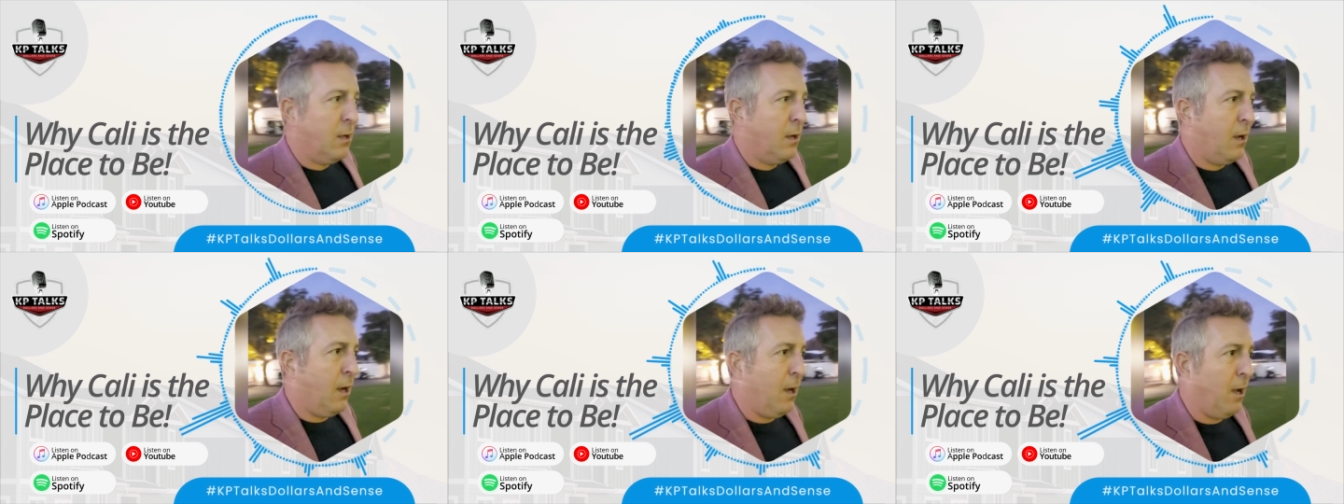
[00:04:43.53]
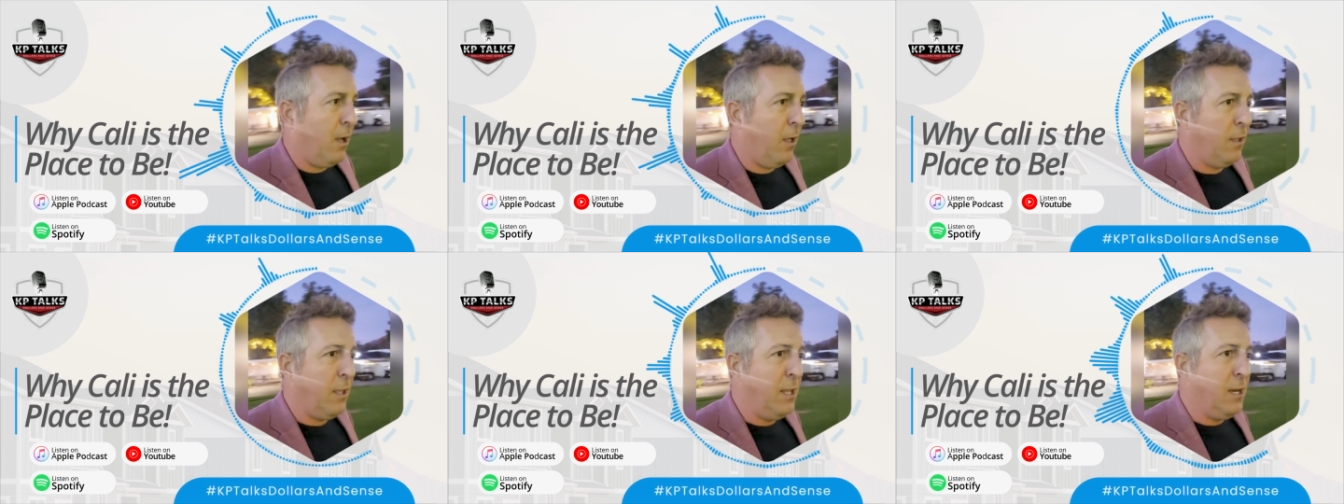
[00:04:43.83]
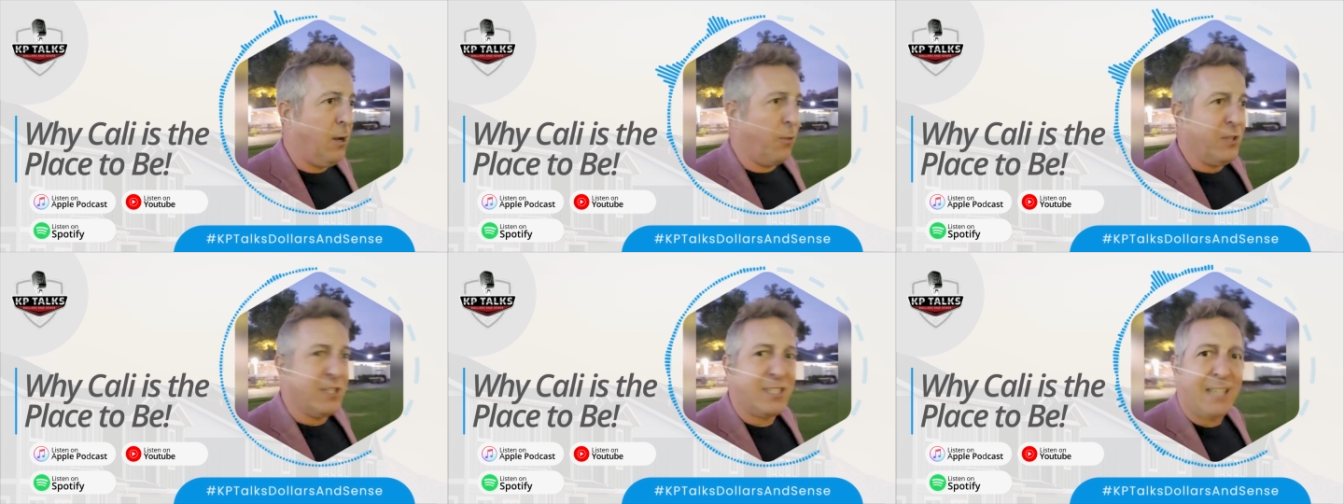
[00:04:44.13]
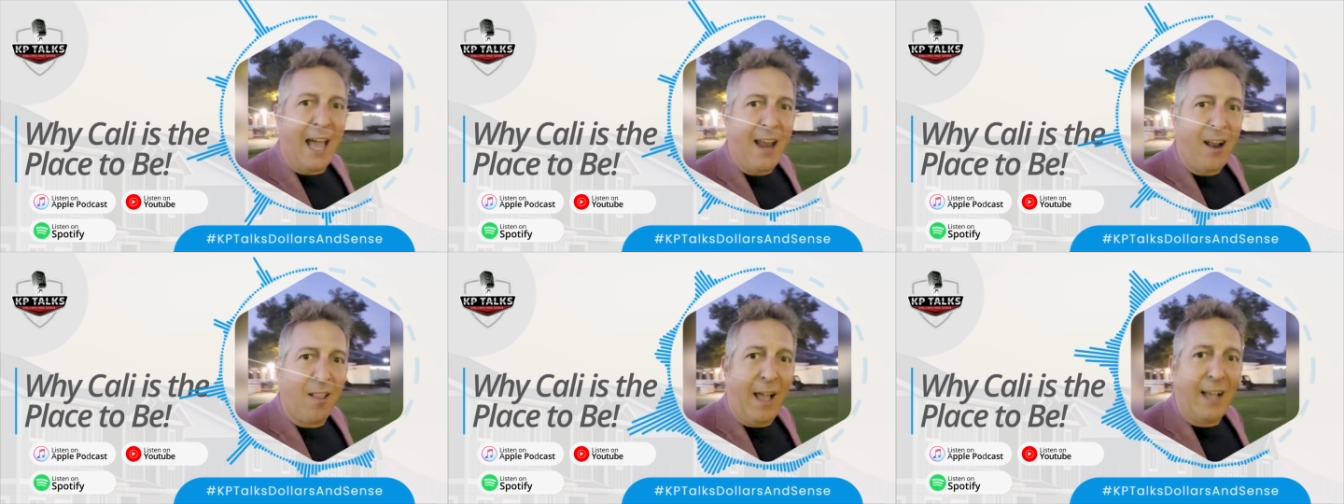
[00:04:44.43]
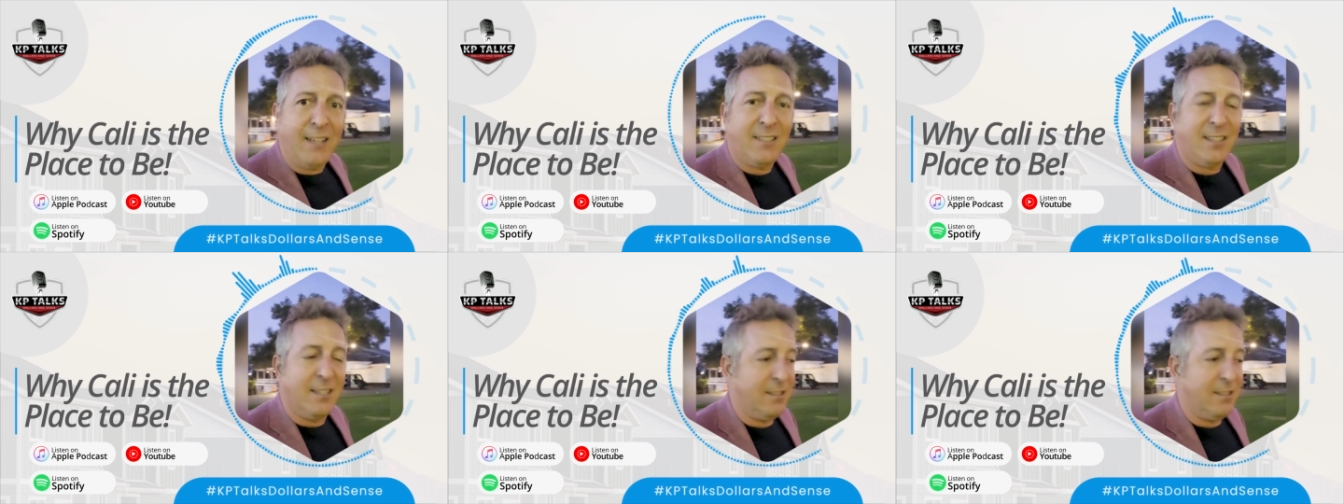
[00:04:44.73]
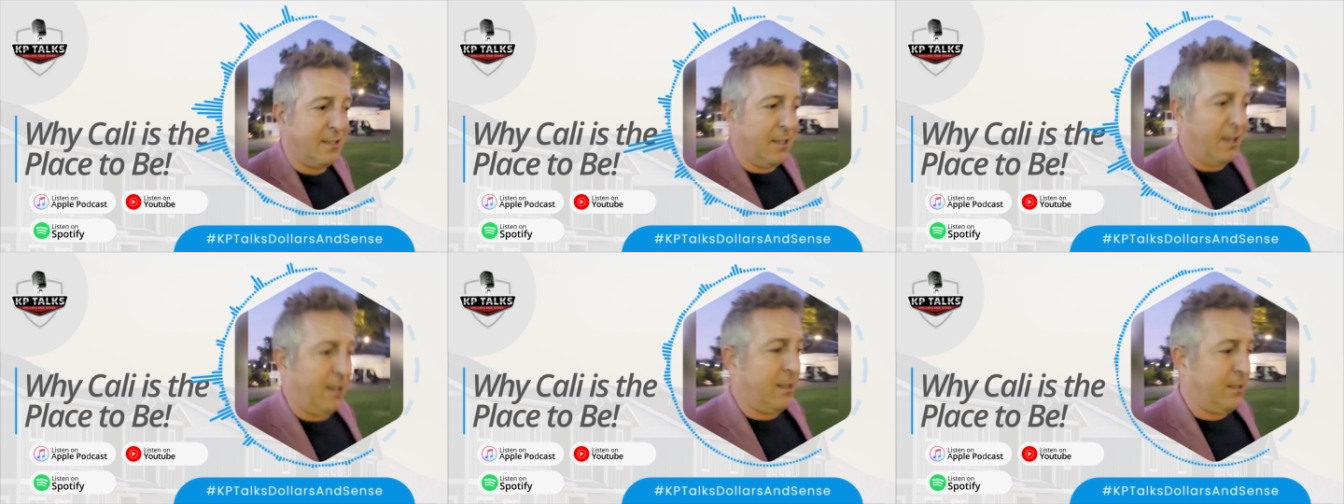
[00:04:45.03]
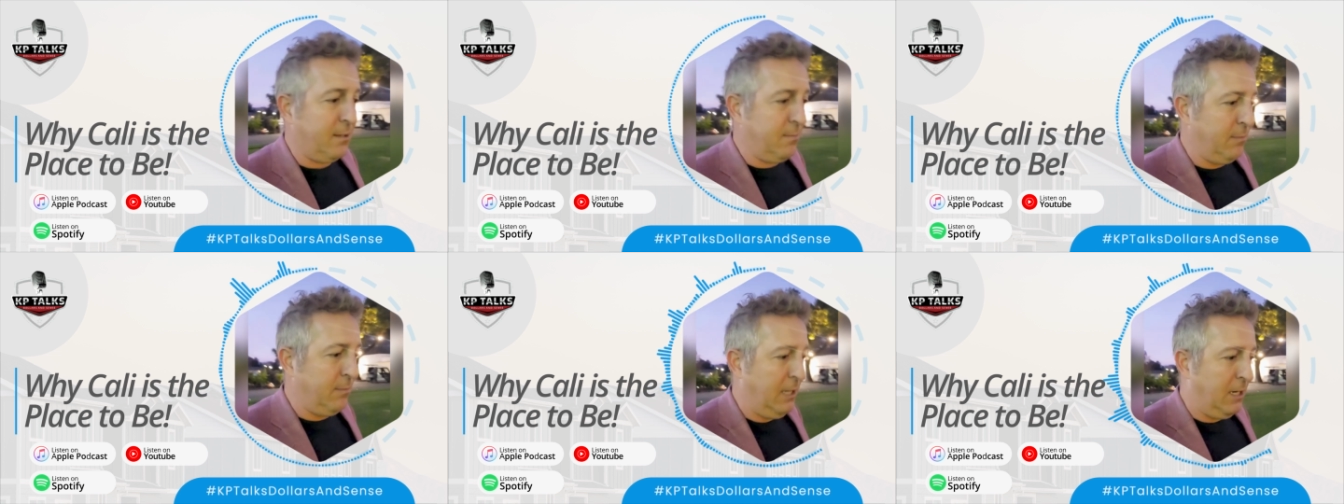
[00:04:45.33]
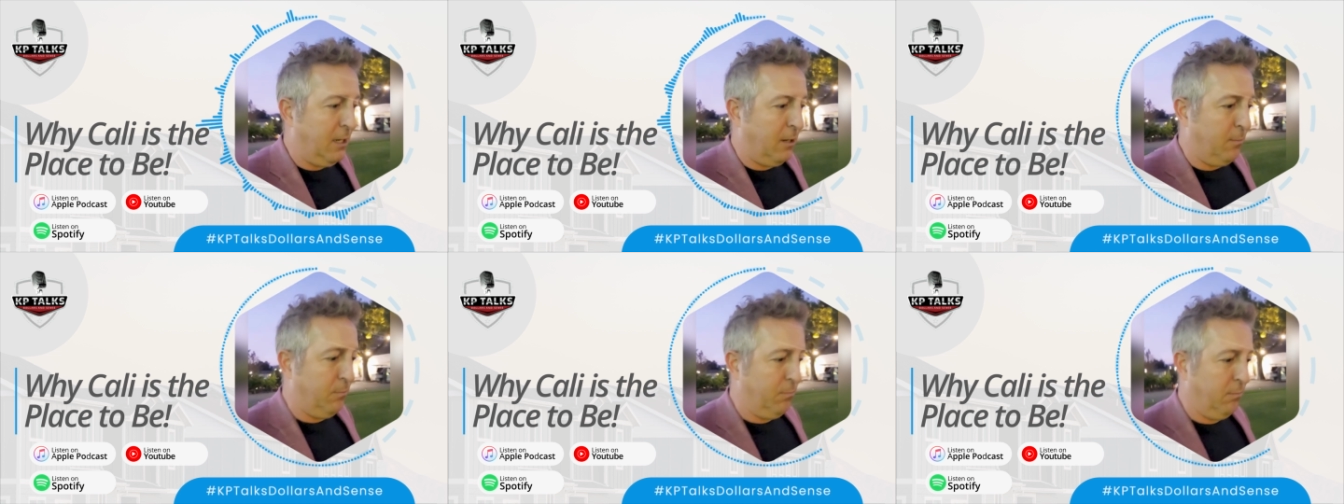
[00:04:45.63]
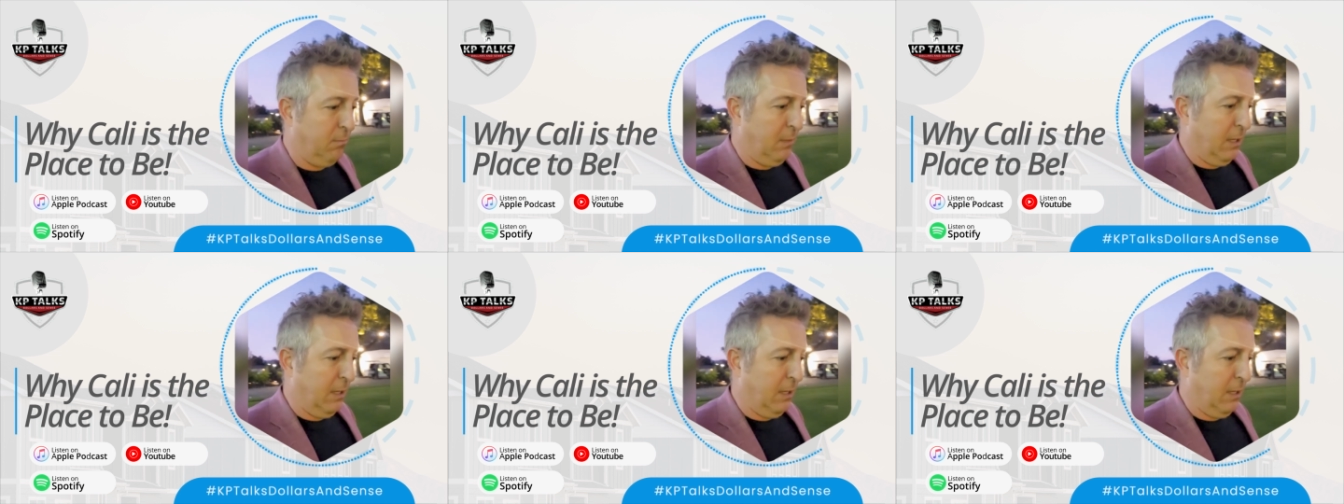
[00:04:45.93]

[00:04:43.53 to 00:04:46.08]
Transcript: uh, you know, this kind of license, uh, you know.